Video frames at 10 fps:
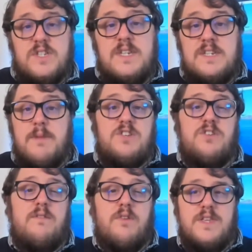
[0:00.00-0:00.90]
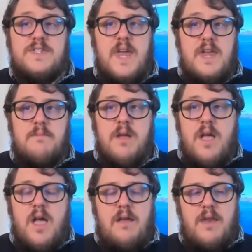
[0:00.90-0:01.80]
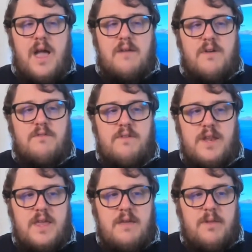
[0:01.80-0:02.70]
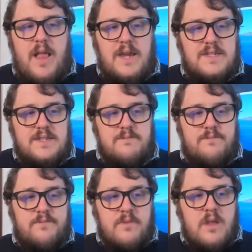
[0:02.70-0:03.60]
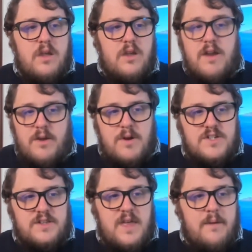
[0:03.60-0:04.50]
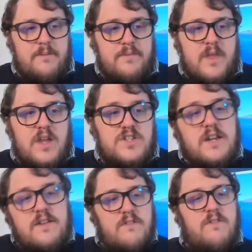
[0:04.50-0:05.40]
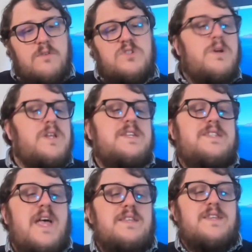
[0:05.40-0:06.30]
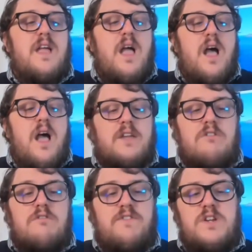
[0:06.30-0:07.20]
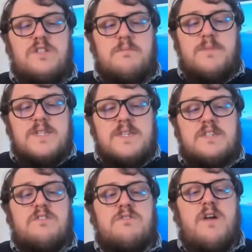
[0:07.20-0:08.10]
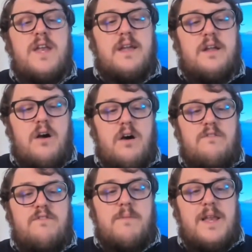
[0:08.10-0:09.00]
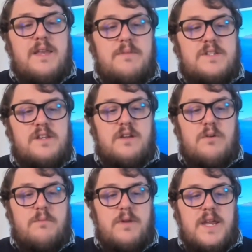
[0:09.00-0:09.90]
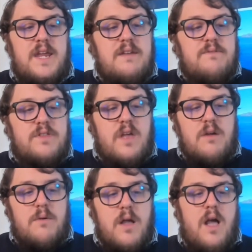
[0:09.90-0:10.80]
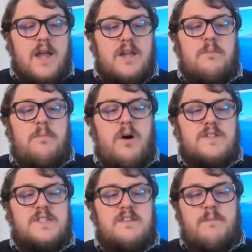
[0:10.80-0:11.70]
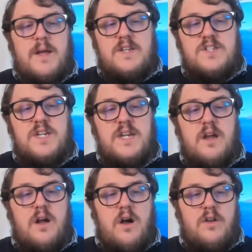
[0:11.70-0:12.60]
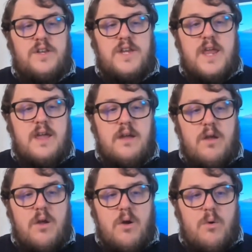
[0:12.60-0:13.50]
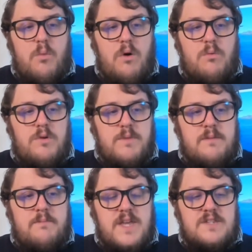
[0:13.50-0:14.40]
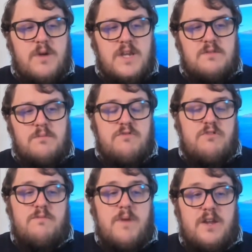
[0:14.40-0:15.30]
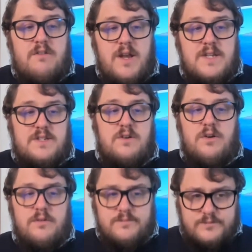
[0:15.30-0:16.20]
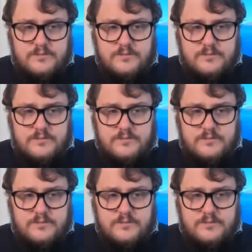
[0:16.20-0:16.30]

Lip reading: need to make sure they've got the same and have everything in place. Great question there. Jennifer from Twitter says, I got refused a business credit card from my limited company, even though I got a positive balance sheet on year. What would be the best way to improve my credit score?